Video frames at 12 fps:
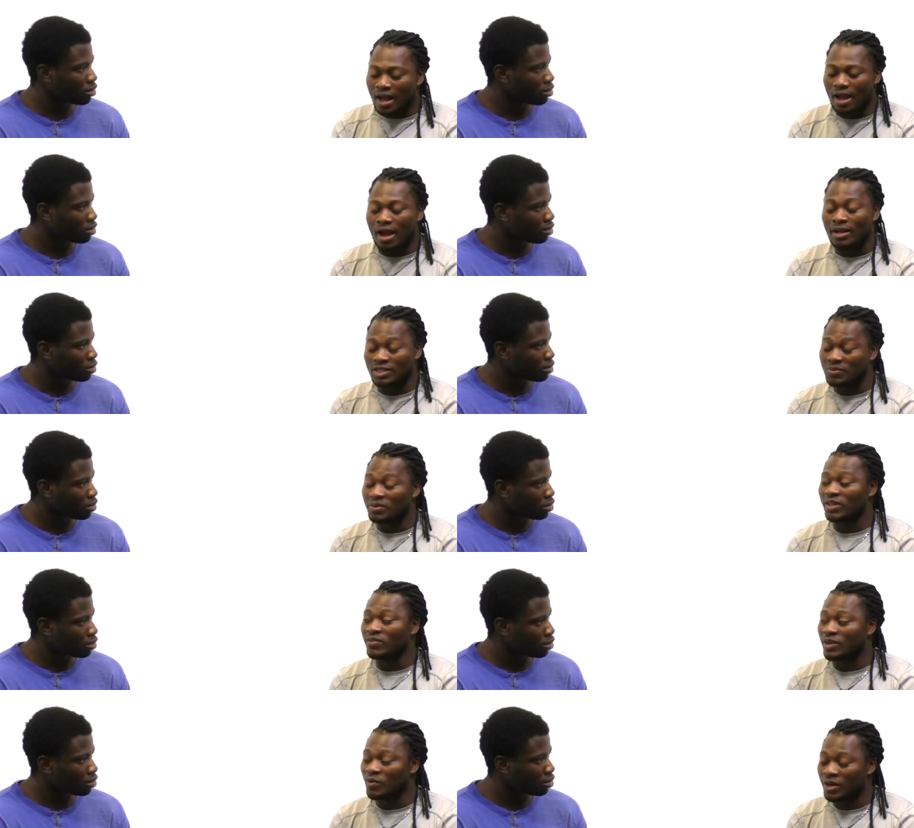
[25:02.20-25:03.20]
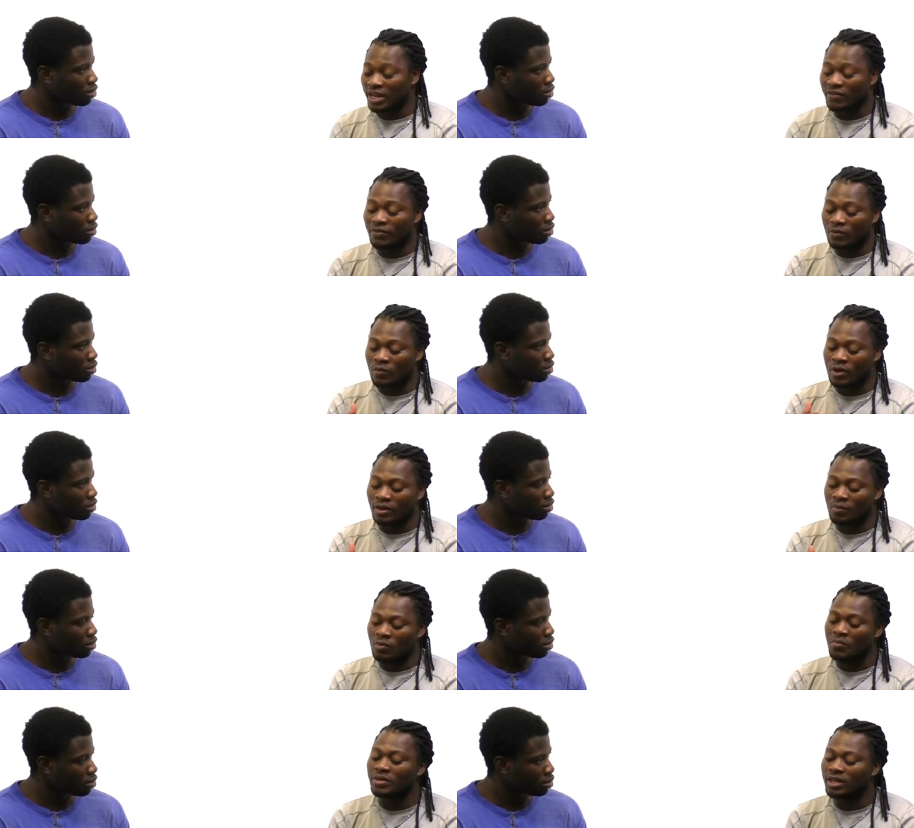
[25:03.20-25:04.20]
Speaker 1: I, I still believe that whenever, with the
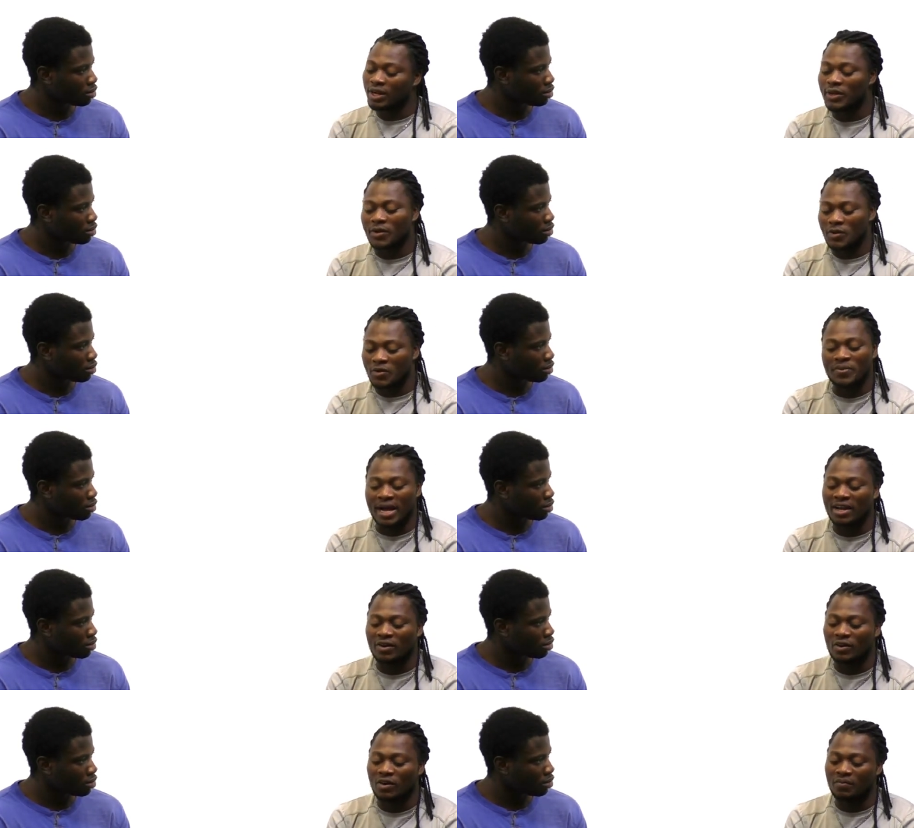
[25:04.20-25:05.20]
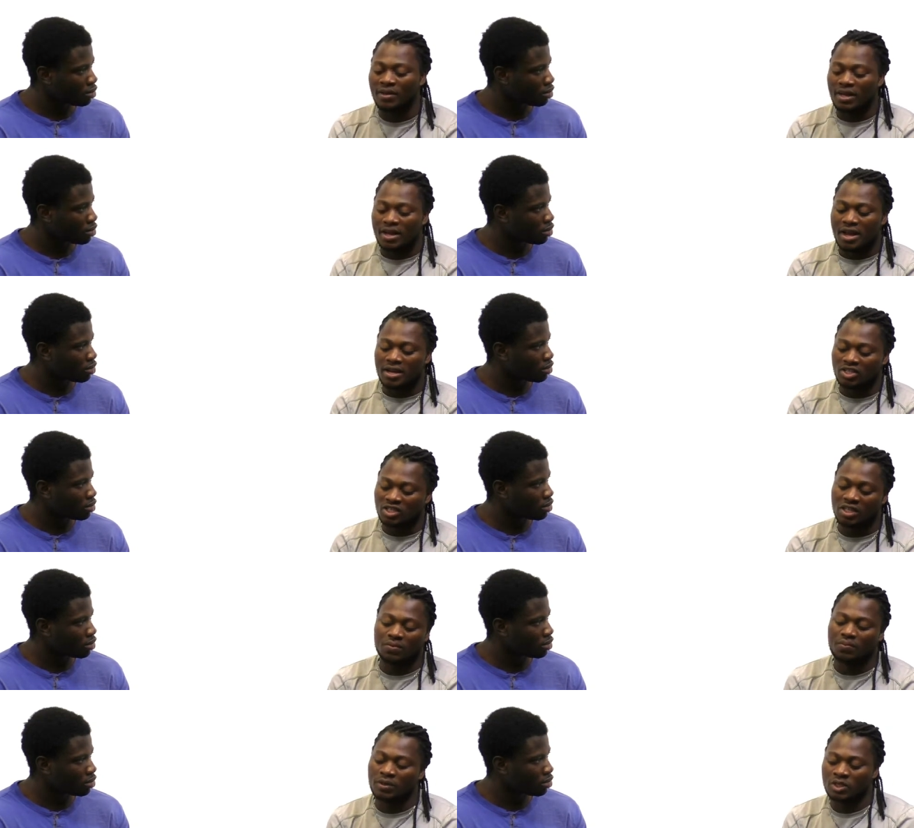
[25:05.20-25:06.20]
moment that I go back home and
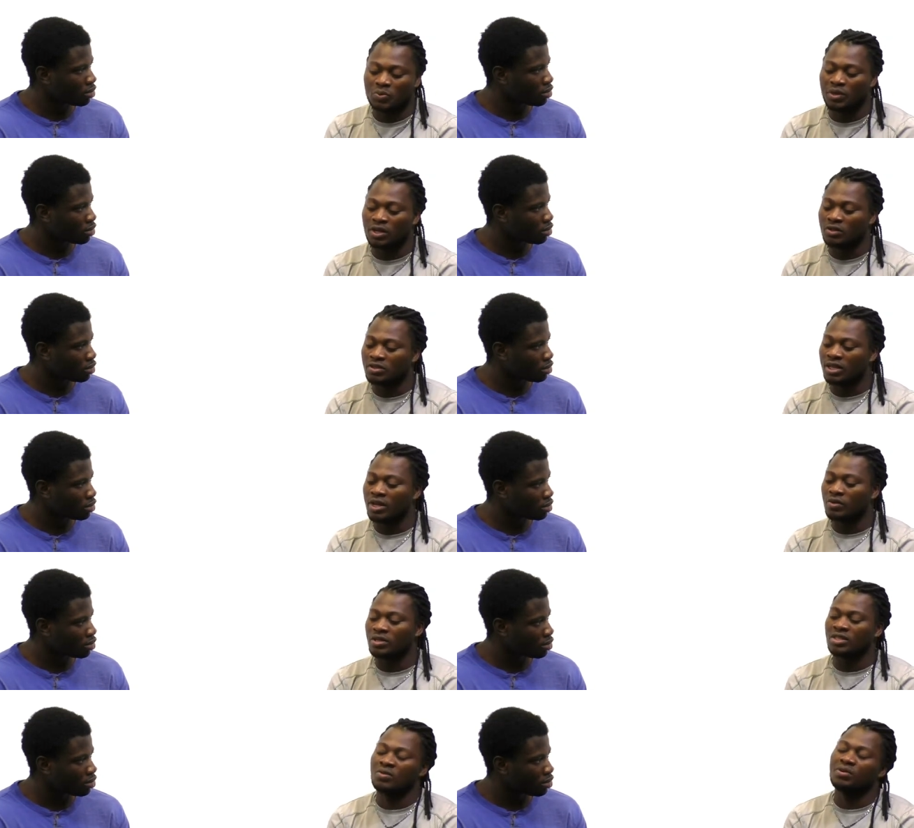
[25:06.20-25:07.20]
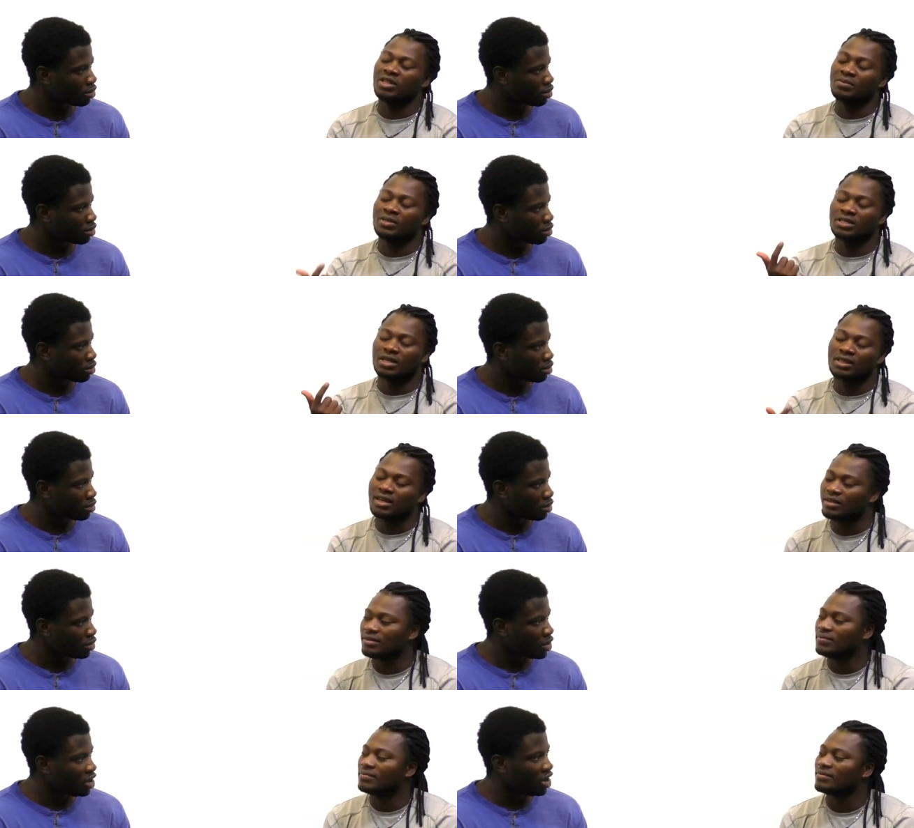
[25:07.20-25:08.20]
start just speaking those languages, I'll pick them just like
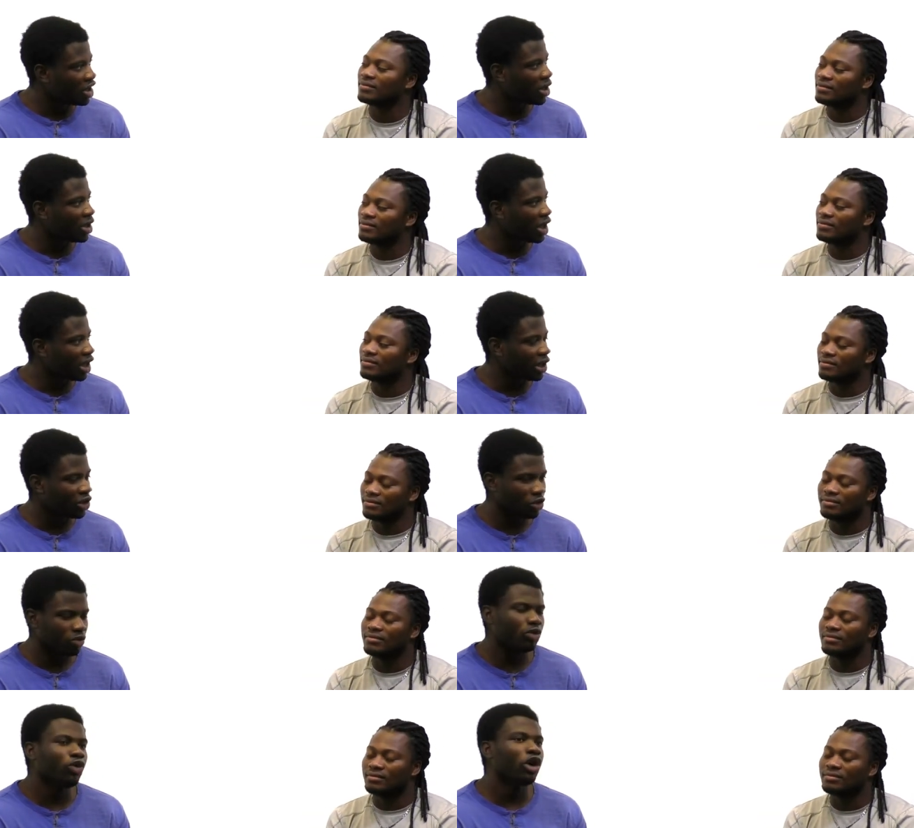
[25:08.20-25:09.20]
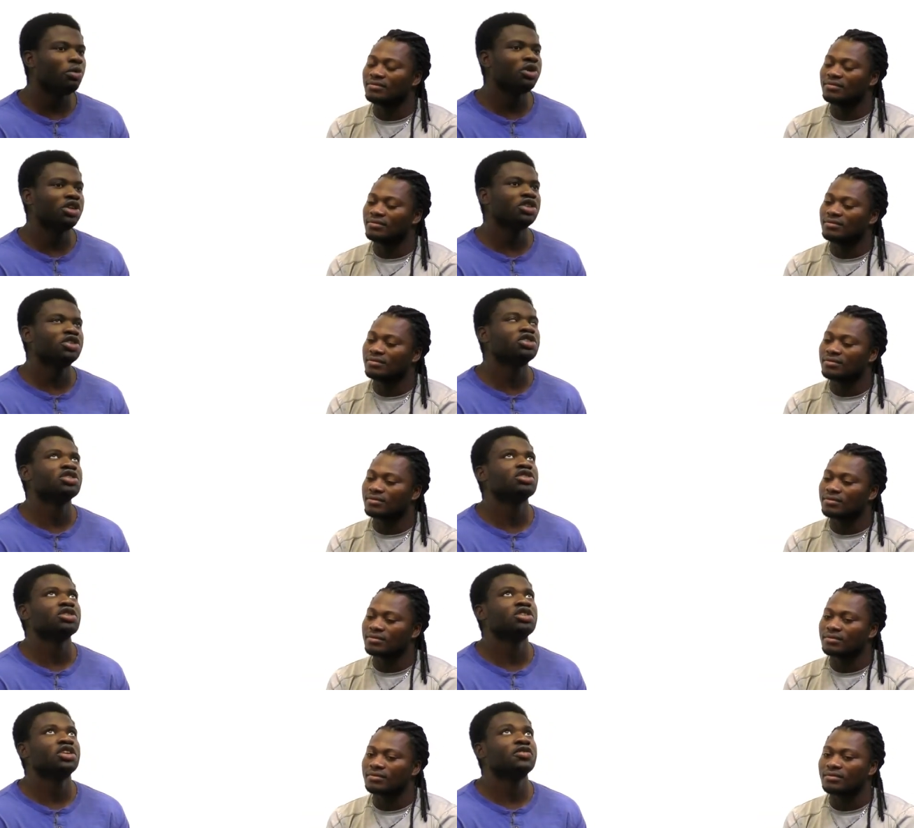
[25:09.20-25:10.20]
that.
Speaker 2: Yeah, yeah, like well, because
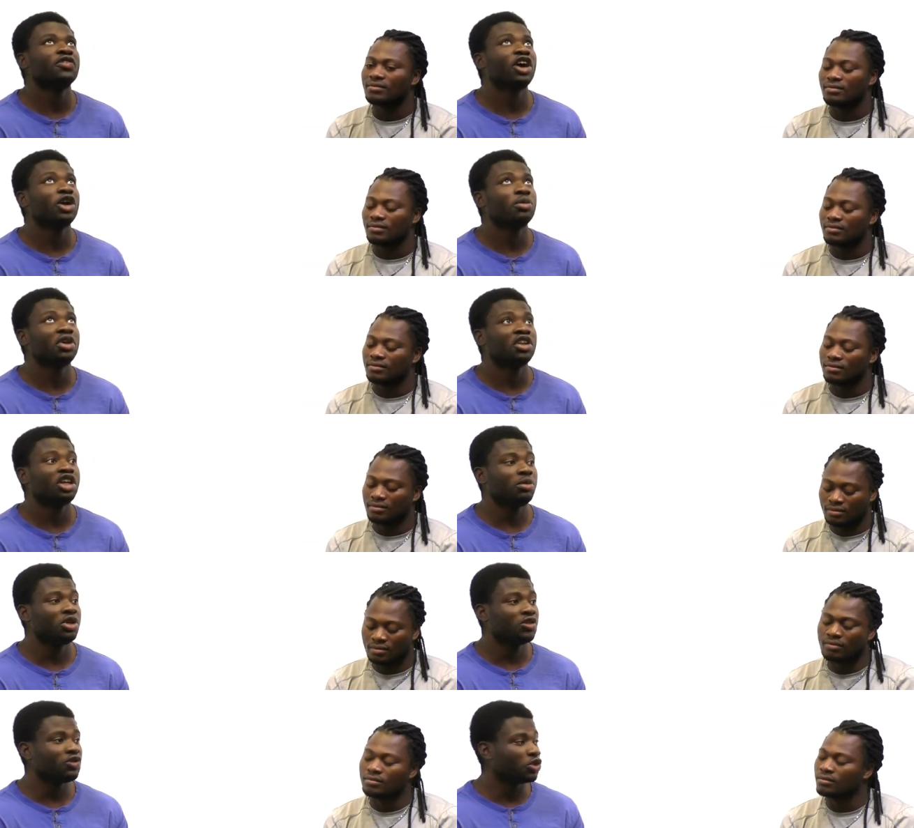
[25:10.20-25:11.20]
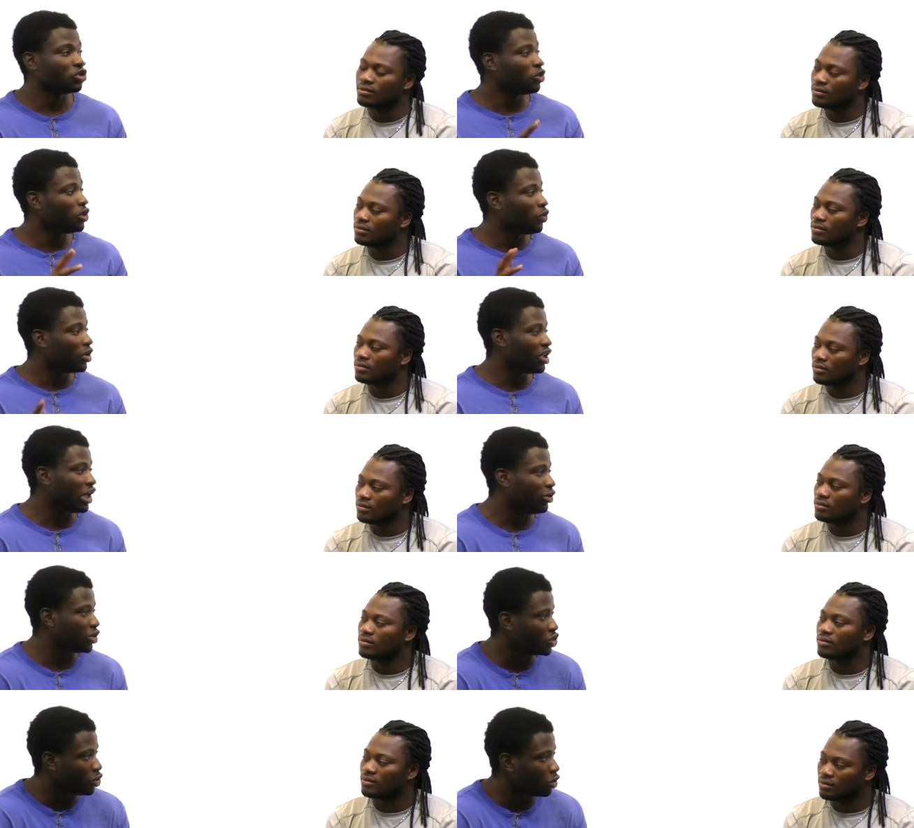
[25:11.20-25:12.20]
the environment. I mean, mm-hmm. if there's only one
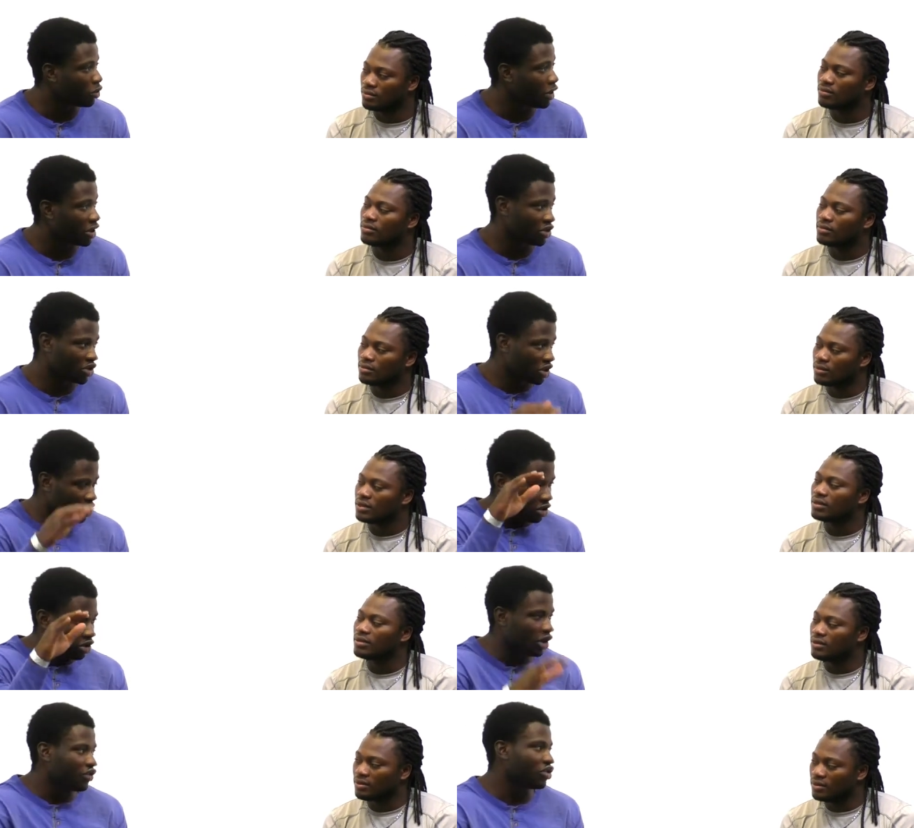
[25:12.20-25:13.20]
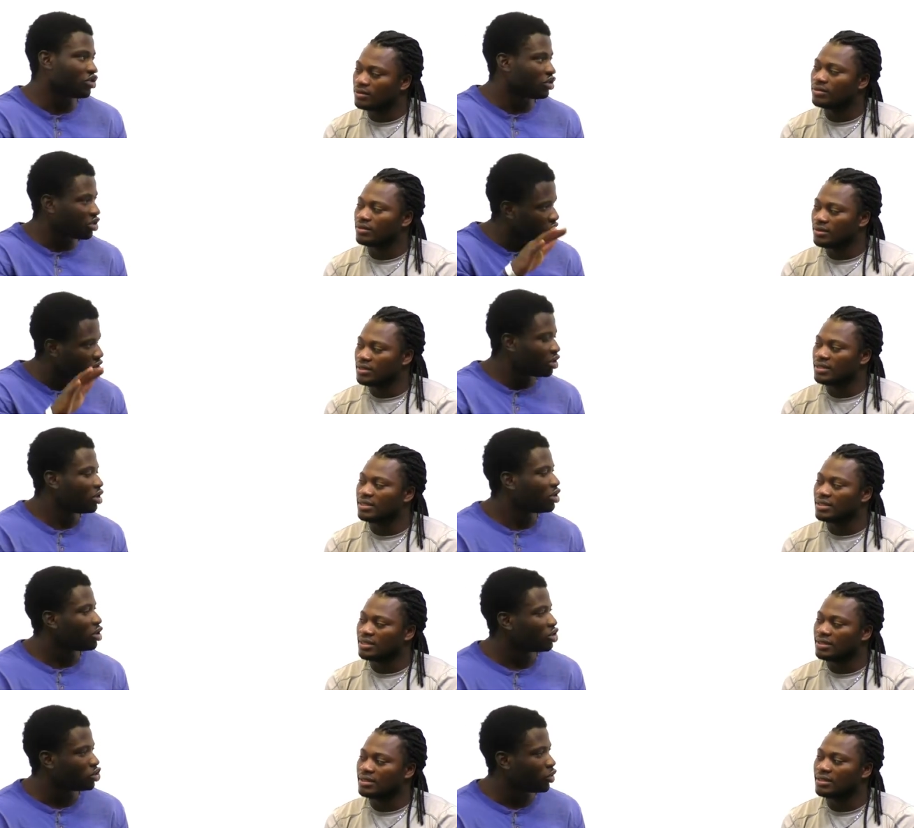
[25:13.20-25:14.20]
language going on, it's gonna obviously yeah